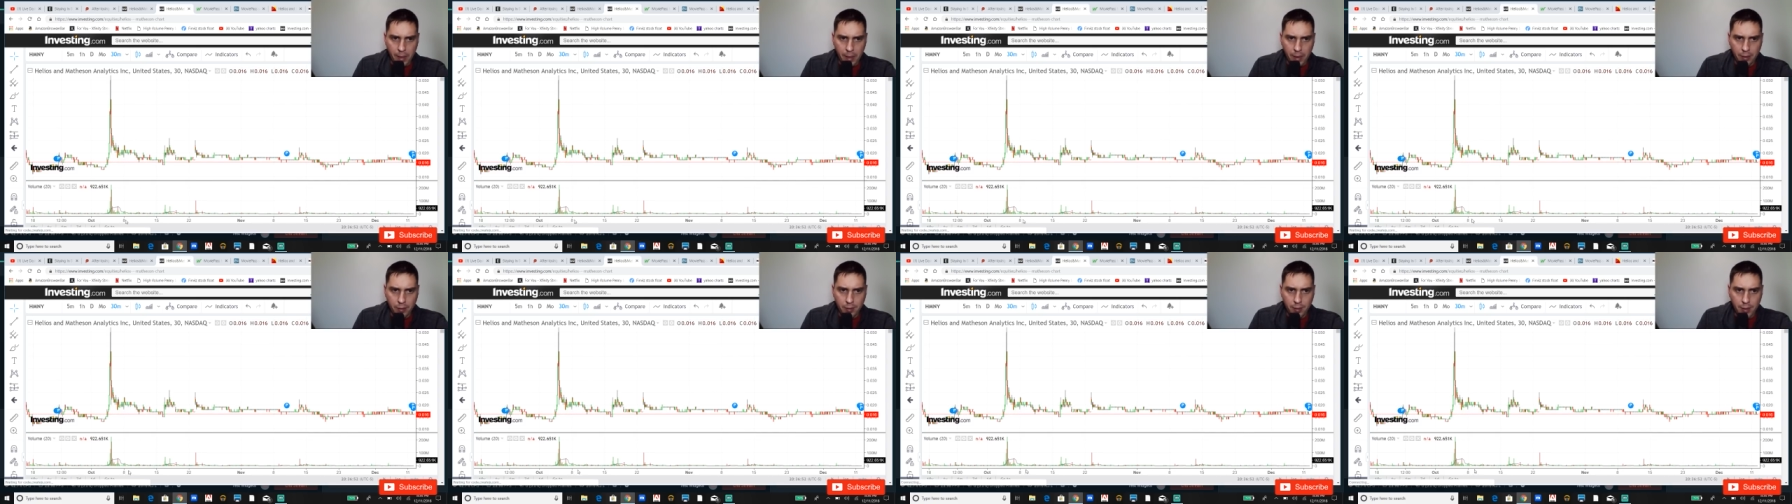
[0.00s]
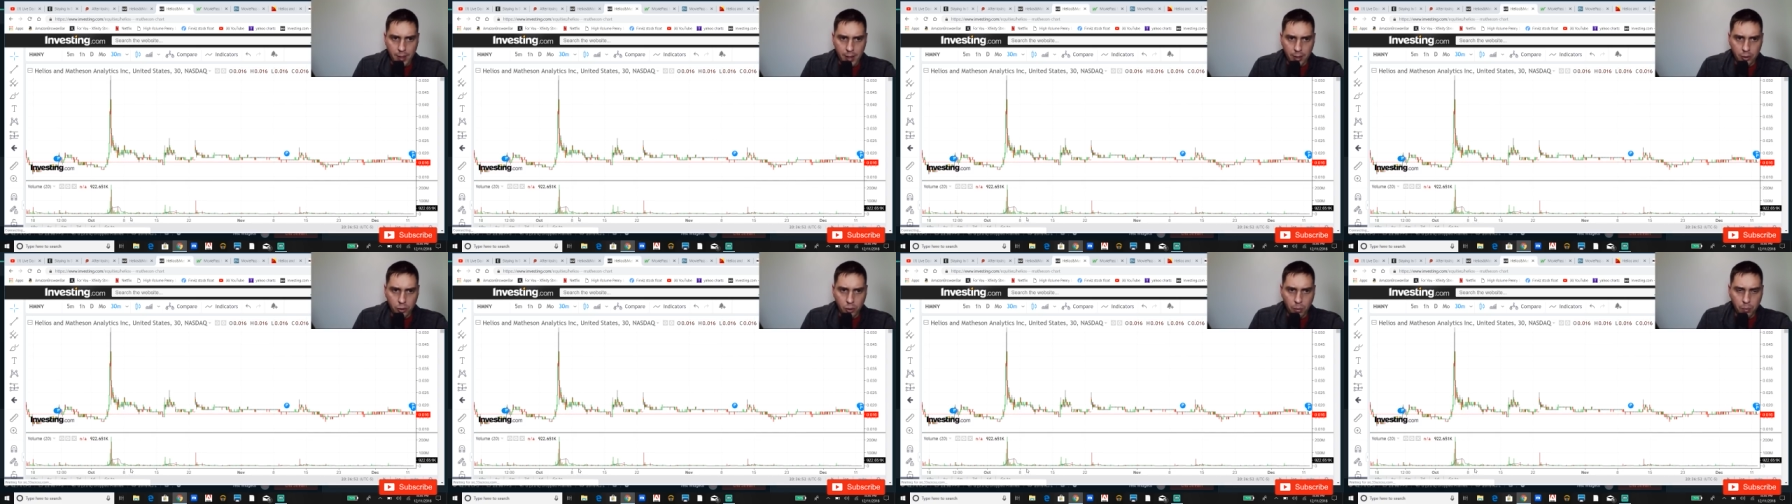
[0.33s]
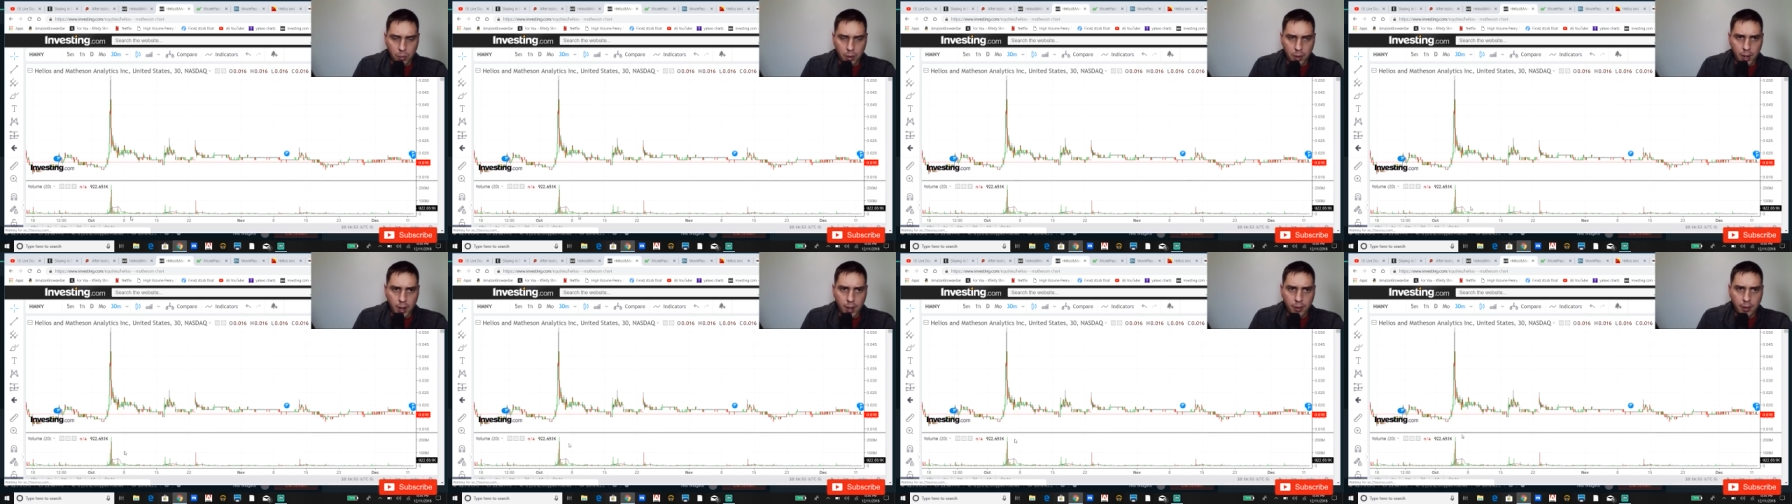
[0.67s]
see,
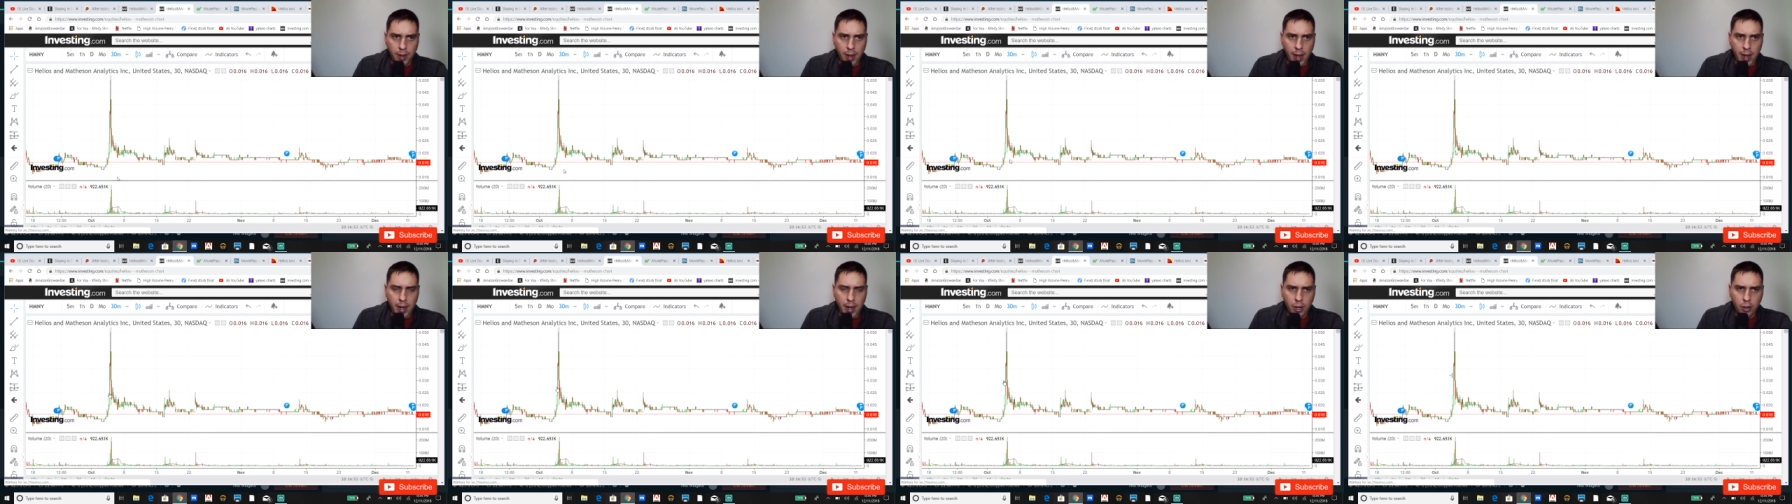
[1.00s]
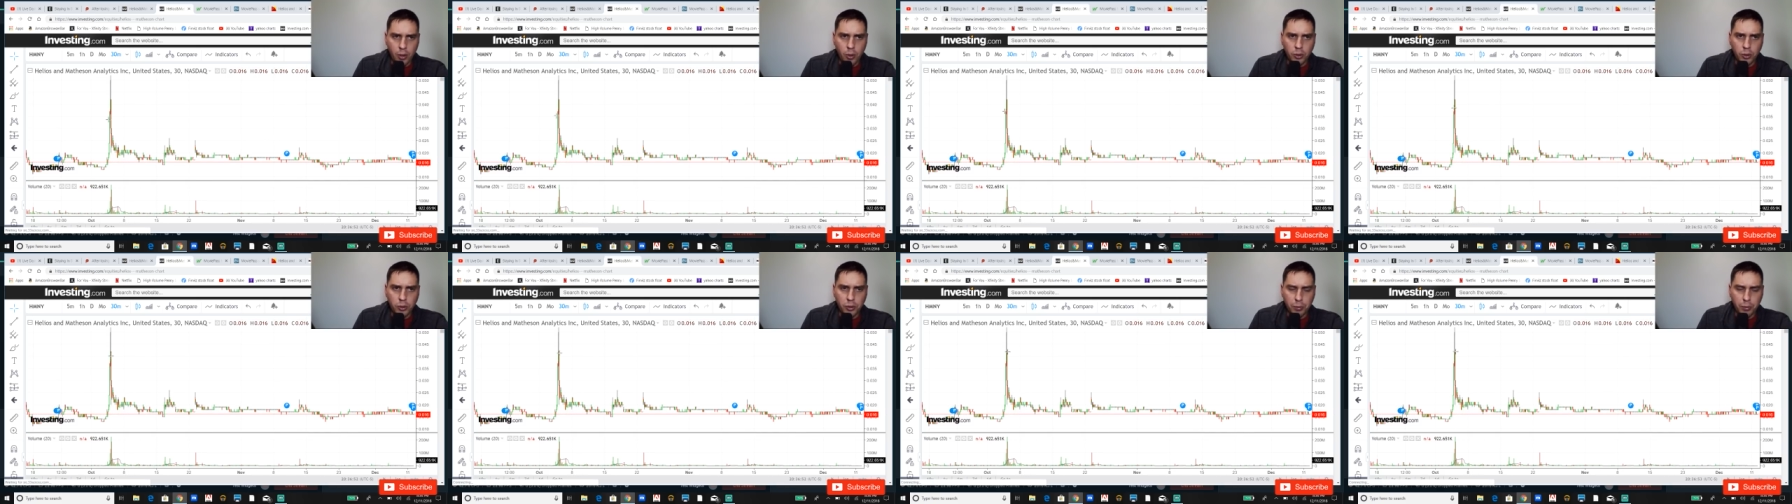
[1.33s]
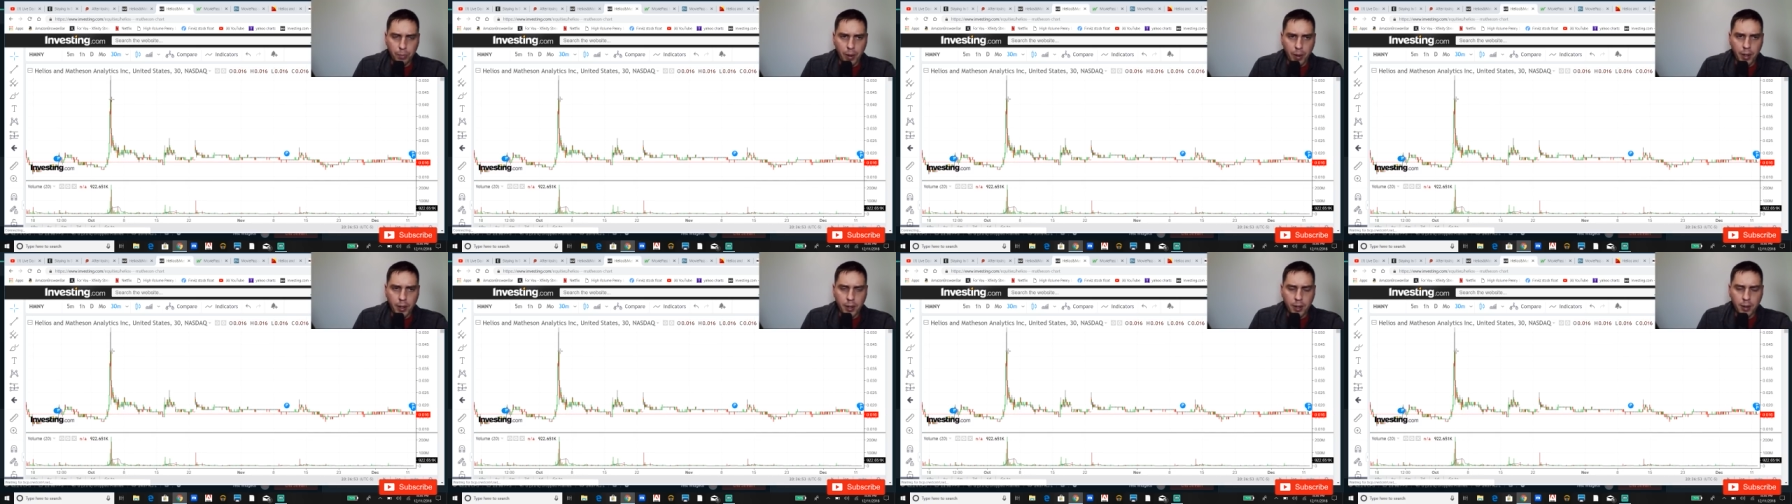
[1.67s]
October eighth. It had a huge
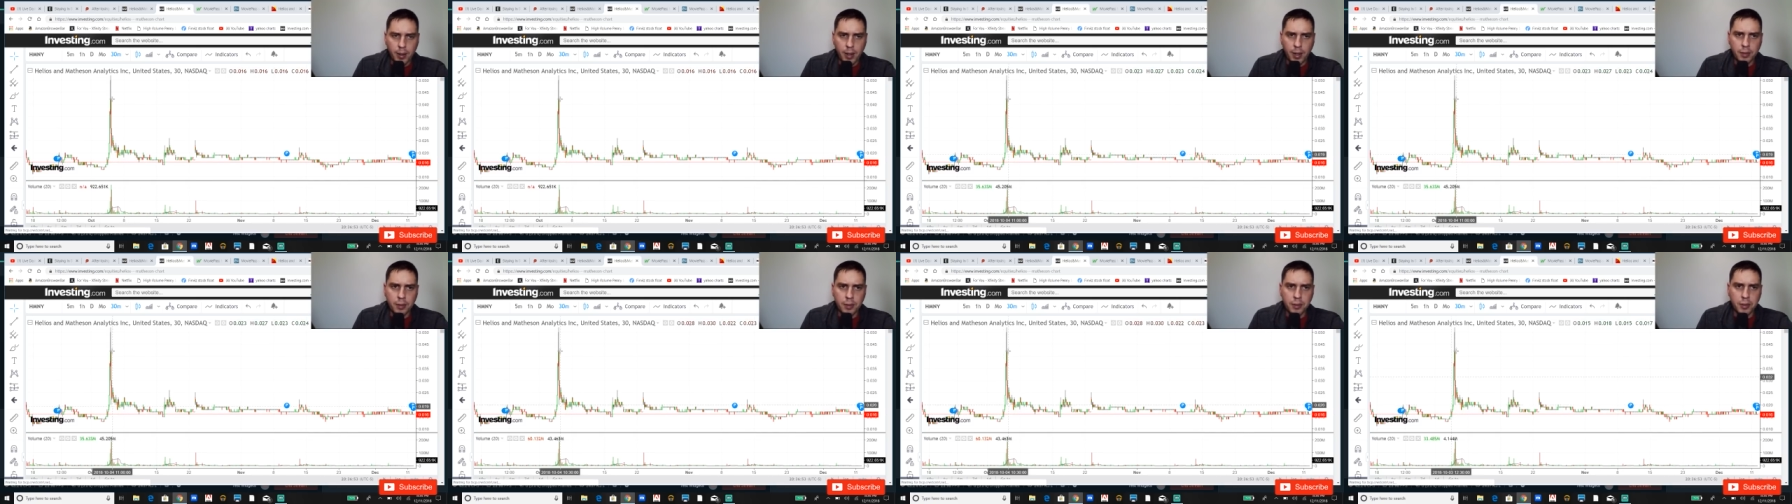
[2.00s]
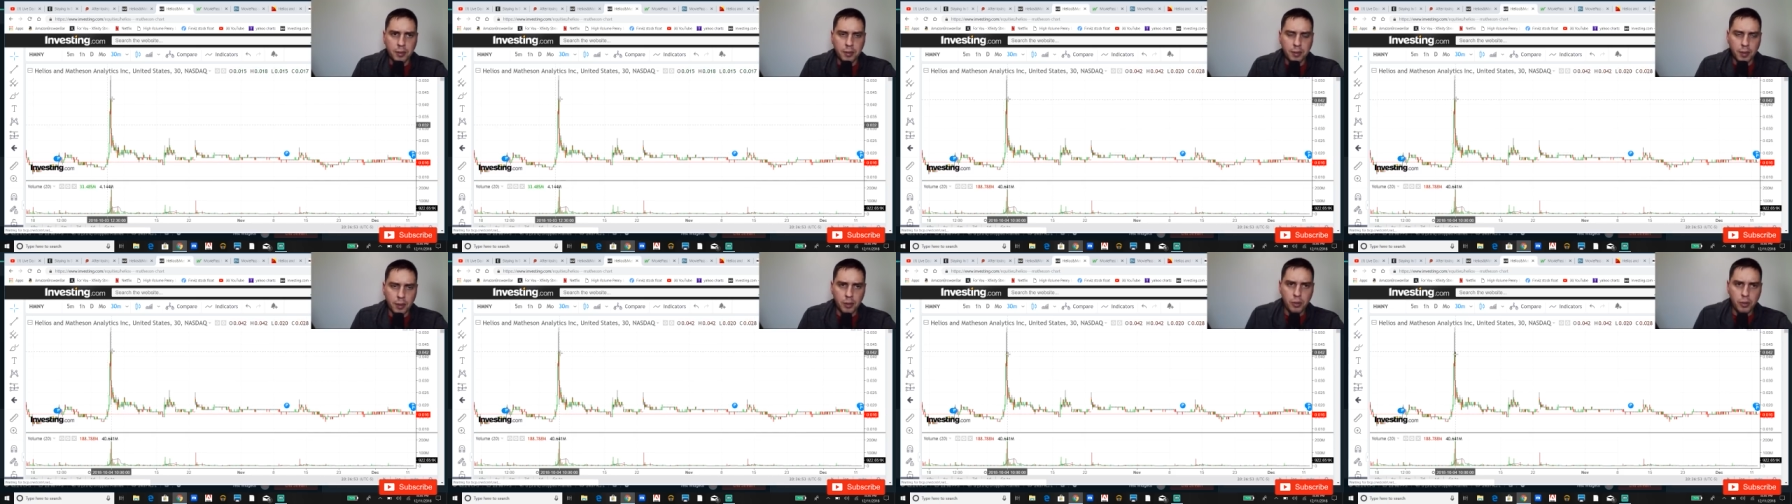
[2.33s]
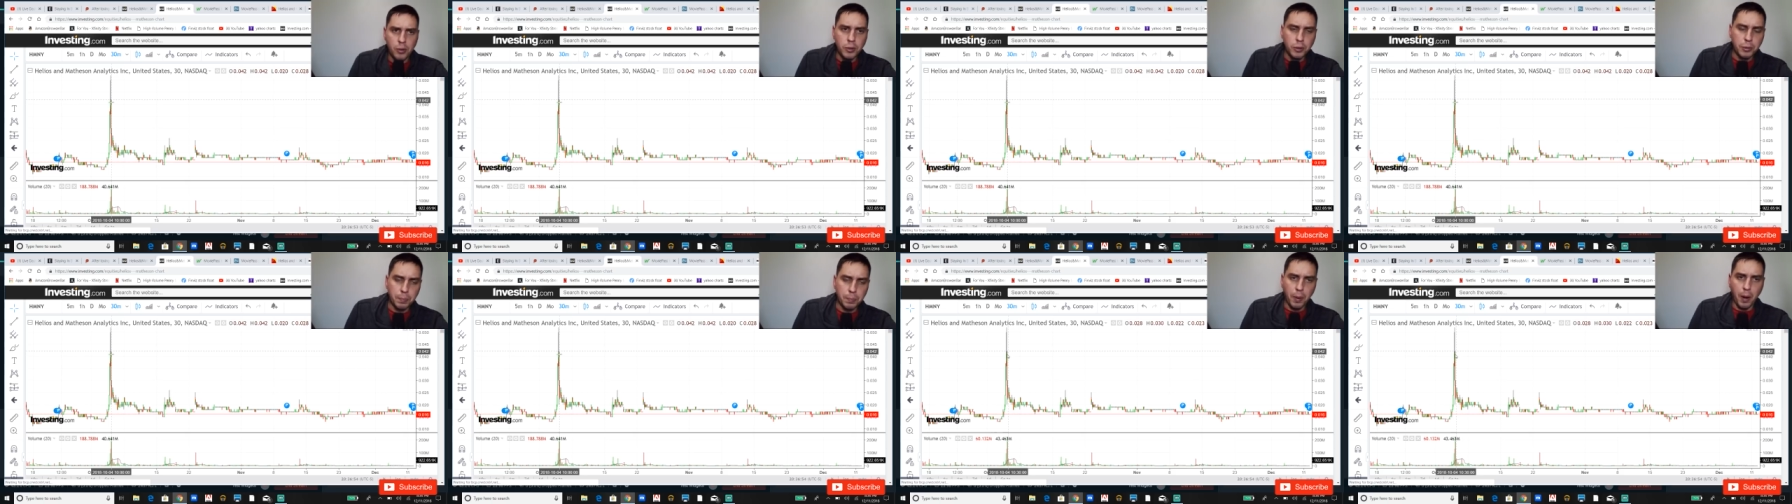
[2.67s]
spike here. That's just a
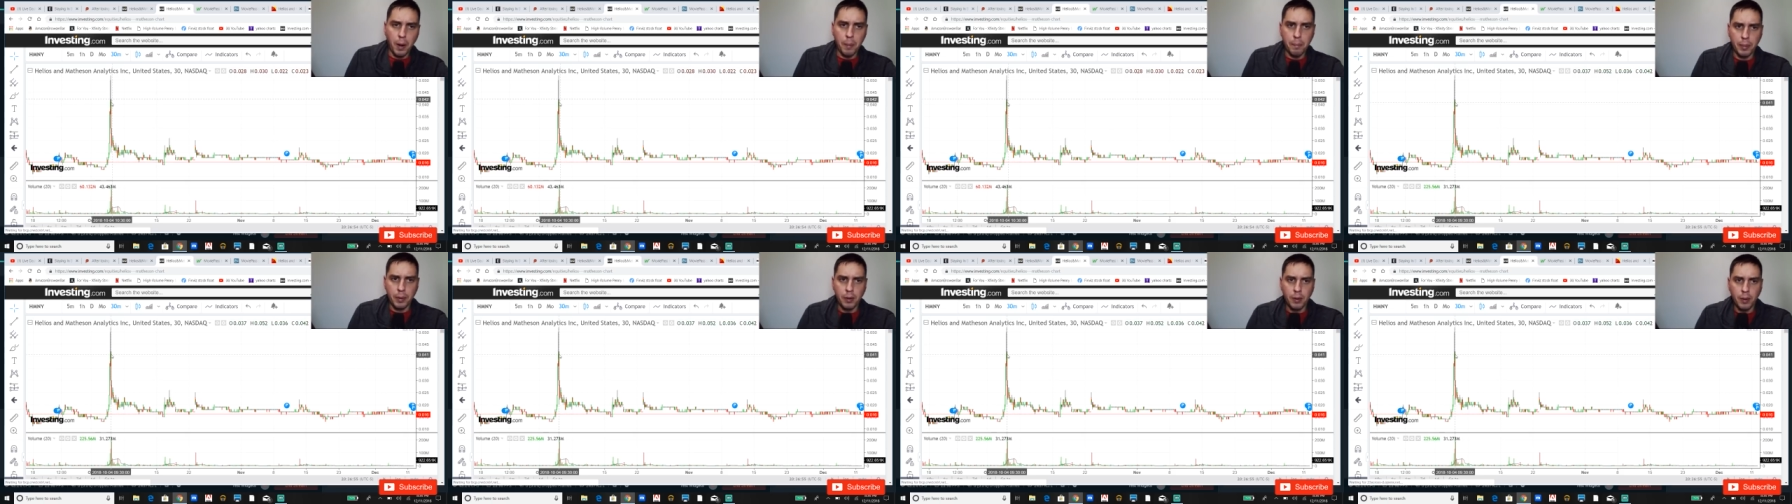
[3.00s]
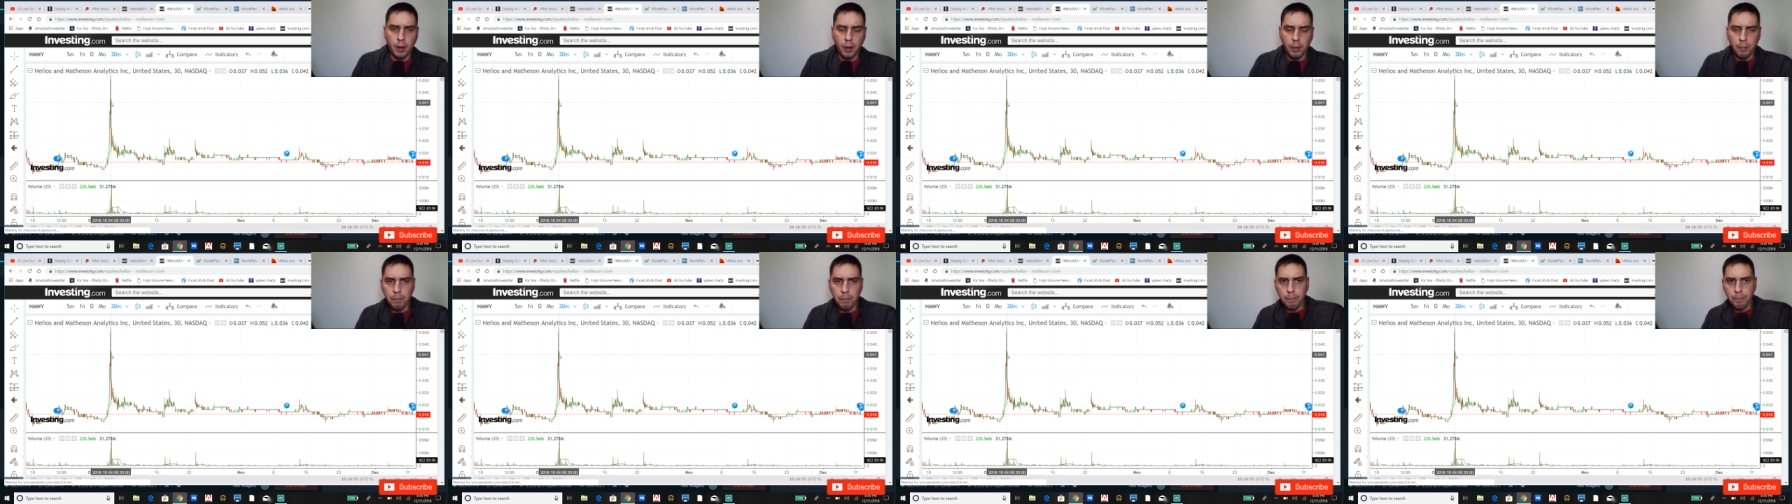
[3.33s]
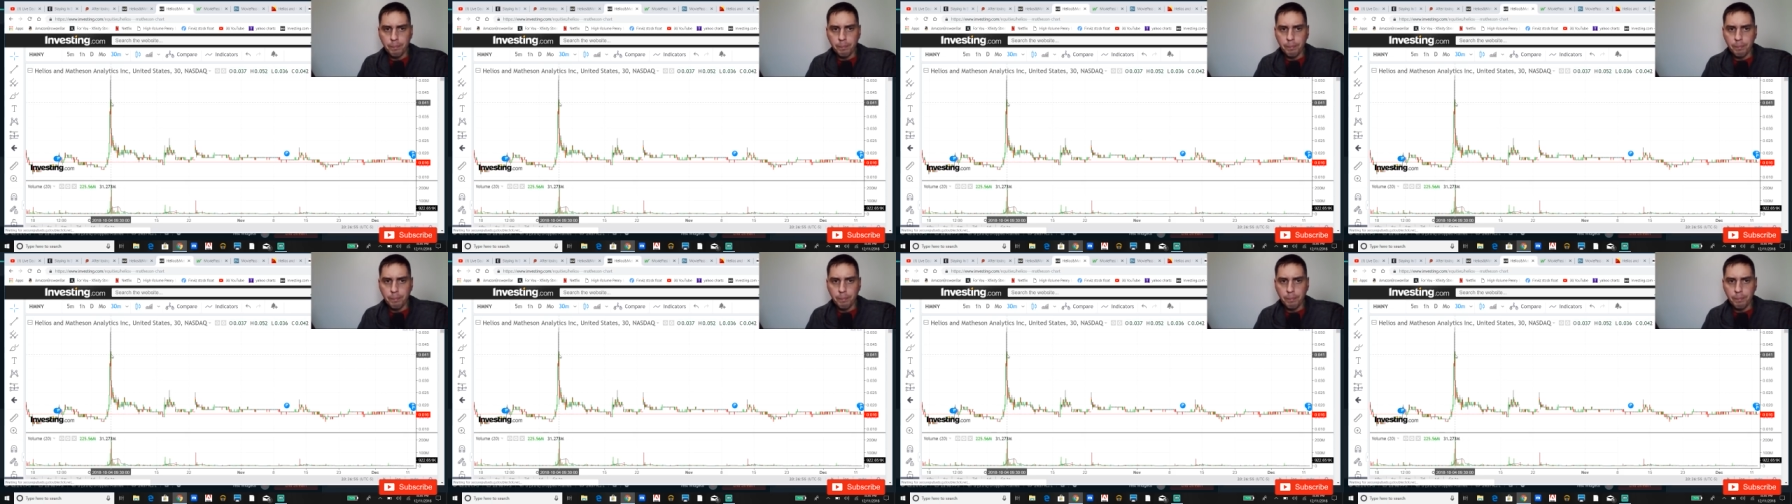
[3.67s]
huge pump and dump.